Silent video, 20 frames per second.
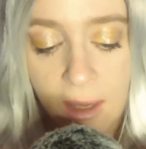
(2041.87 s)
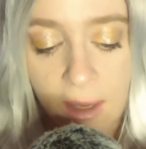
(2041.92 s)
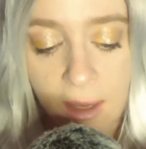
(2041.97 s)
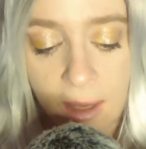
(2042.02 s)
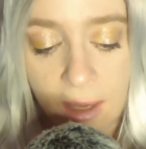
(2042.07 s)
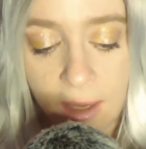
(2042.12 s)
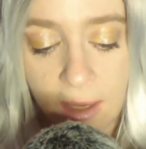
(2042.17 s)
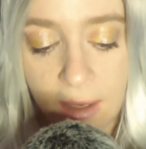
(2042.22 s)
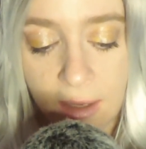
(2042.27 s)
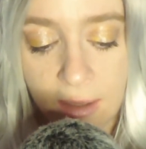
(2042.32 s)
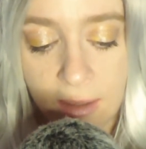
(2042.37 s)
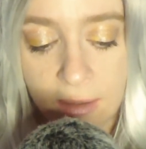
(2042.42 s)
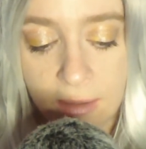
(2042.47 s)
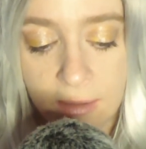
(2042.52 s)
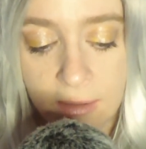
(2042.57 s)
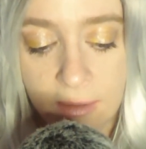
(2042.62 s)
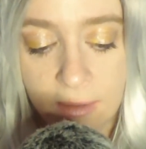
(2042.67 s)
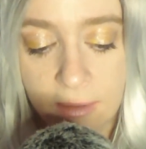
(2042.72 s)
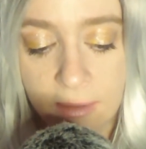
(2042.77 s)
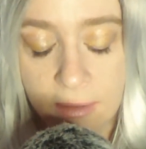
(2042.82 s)

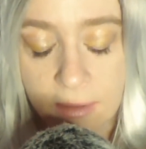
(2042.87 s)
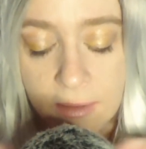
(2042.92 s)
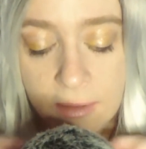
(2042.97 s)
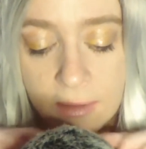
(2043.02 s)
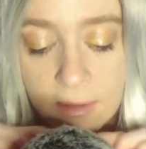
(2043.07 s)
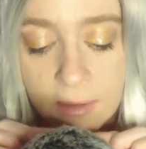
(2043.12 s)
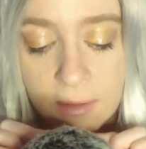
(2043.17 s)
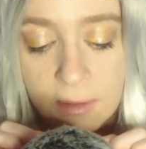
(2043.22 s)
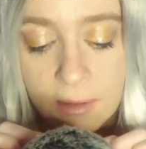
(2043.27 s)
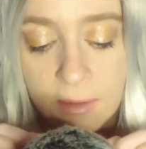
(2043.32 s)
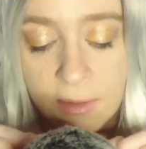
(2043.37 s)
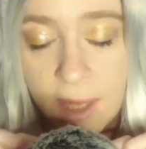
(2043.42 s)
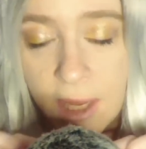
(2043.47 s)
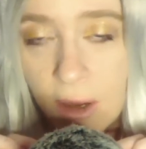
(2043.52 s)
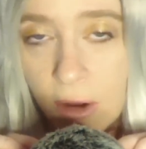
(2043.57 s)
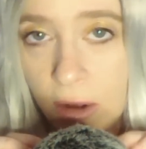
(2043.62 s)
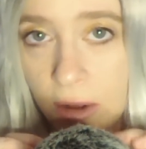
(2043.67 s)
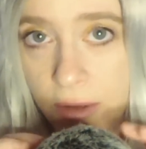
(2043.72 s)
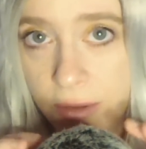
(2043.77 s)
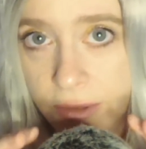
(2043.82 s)
and they
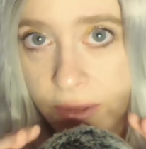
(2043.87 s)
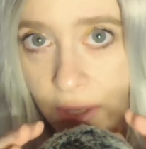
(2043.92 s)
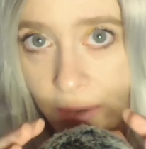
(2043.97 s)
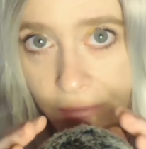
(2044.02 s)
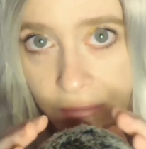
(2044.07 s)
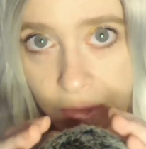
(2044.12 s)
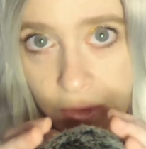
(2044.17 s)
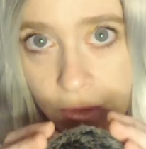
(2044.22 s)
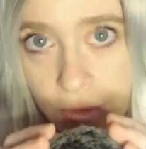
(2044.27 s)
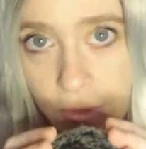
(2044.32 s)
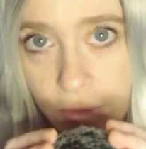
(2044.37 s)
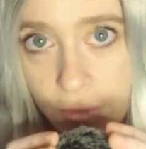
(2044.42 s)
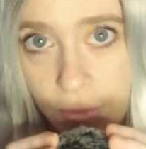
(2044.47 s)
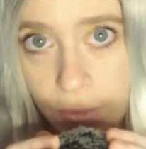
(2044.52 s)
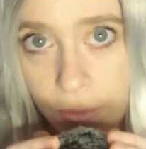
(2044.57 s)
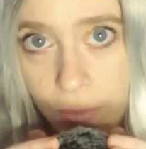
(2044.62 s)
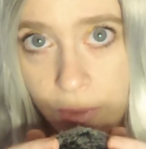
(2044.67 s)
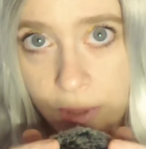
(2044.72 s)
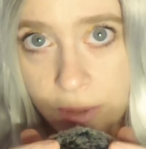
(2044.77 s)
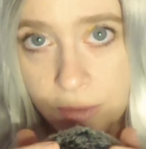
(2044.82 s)
all suffered
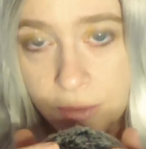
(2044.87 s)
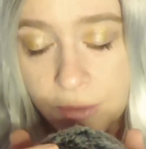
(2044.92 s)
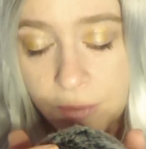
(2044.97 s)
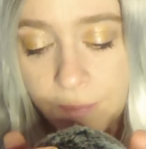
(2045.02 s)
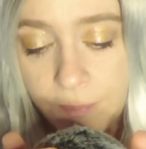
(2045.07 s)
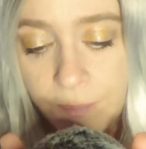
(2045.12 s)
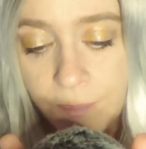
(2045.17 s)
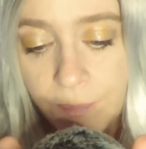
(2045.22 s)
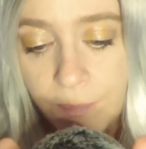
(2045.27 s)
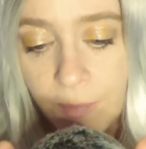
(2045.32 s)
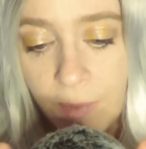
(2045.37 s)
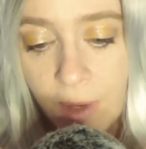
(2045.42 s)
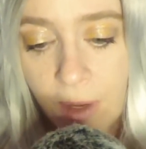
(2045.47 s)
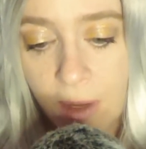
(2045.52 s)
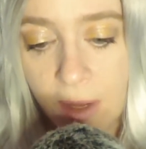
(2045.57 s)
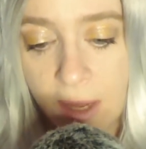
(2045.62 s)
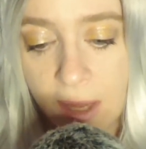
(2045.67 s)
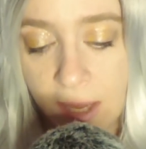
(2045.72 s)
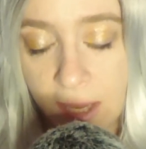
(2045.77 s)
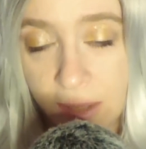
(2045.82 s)
through this.
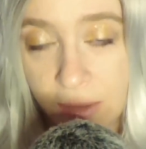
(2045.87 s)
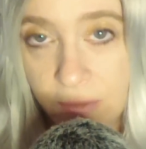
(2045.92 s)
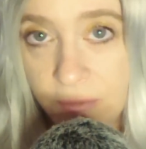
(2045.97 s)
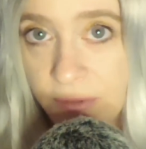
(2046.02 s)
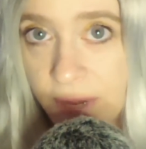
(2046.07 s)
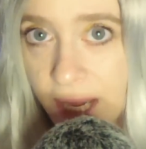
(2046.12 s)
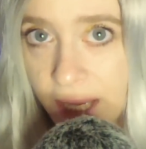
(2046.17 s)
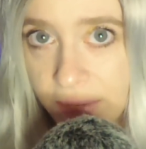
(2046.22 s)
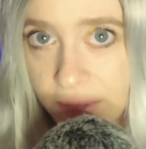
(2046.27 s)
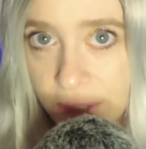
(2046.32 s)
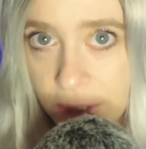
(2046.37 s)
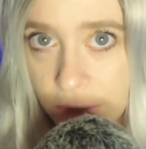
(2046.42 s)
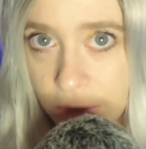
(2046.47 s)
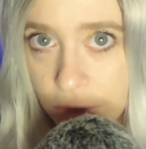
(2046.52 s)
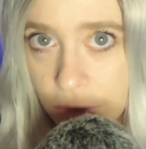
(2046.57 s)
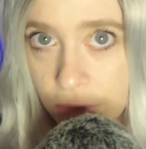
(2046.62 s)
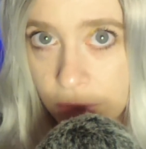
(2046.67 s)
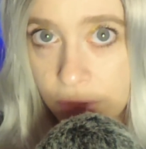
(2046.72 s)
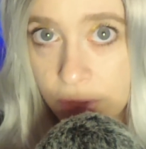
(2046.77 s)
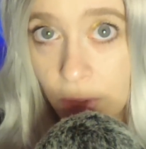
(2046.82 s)
And the fact that it
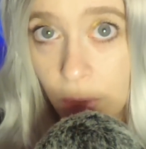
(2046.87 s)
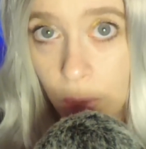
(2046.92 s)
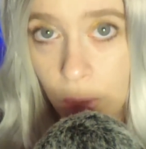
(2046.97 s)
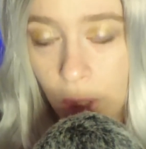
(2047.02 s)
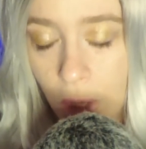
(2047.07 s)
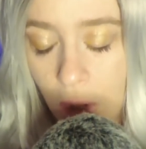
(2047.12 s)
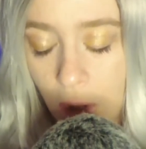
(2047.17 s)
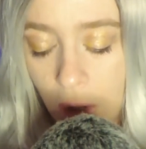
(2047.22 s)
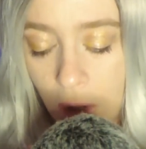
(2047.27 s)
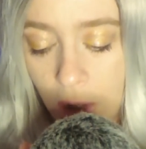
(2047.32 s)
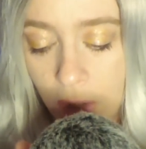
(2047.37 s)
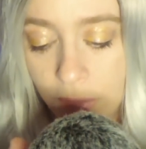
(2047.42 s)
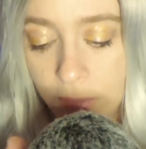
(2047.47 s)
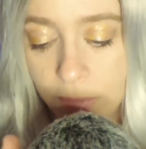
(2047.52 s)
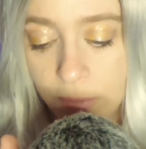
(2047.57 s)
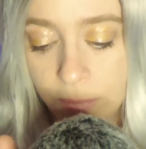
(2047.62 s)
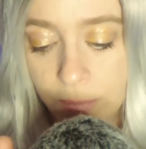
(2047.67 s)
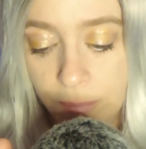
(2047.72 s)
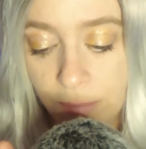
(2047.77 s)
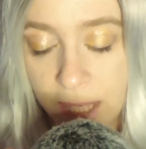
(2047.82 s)
took so long
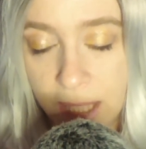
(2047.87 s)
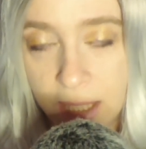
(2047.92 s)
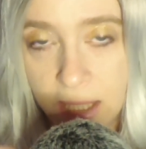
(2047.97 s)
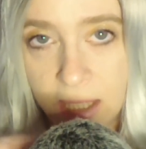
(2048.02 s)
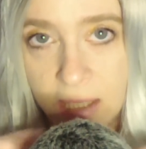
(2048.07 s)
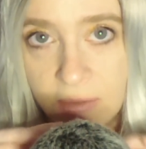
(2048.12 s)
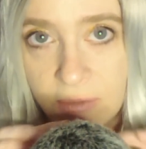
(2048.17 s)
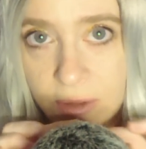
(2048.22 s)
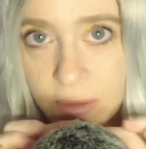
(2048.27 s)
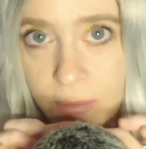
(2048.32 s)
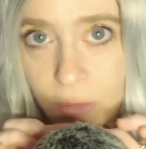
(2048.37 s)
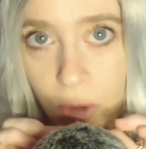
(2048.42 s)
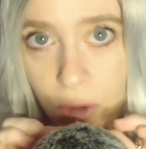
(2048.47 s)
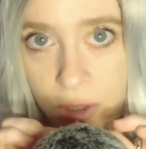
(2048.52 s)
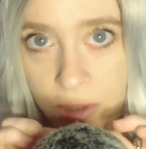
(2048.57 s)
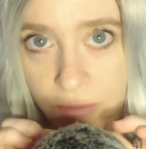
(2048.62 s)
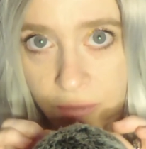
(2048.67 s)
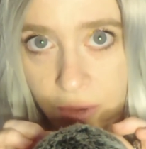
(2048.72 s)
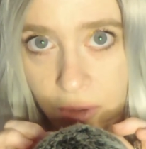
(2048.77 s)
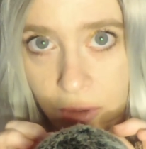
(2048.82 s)
made it even more
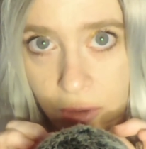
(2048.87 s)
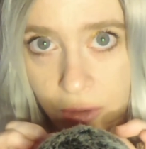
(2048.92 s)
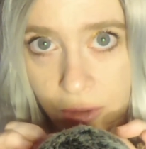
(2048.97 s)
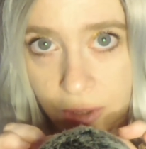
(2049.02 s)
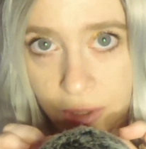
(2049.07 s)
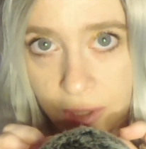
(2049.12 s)
difficult